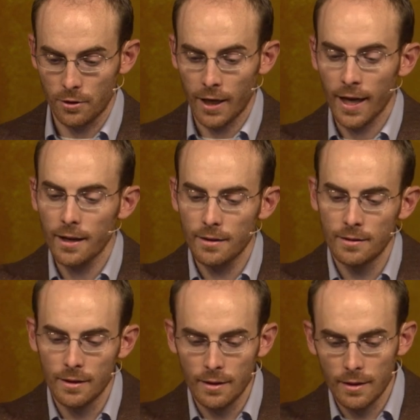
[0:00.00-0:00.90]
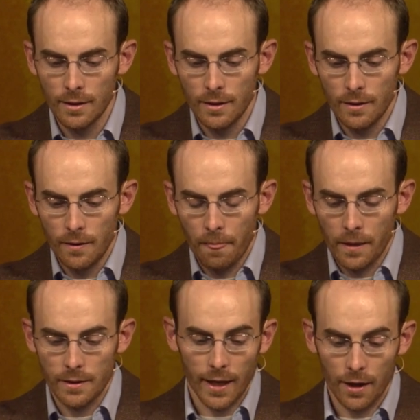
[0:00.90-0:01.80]
Jack.
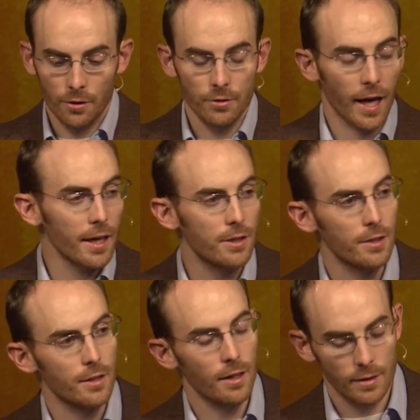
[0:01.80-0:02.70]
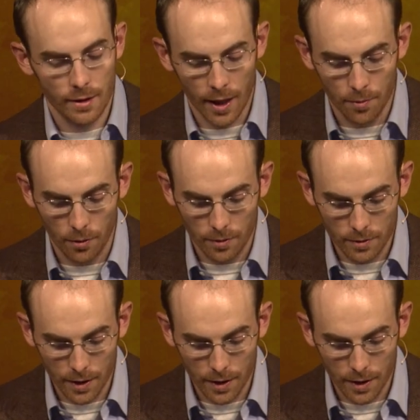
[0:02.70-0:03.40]
His dad grows anxious and unstable.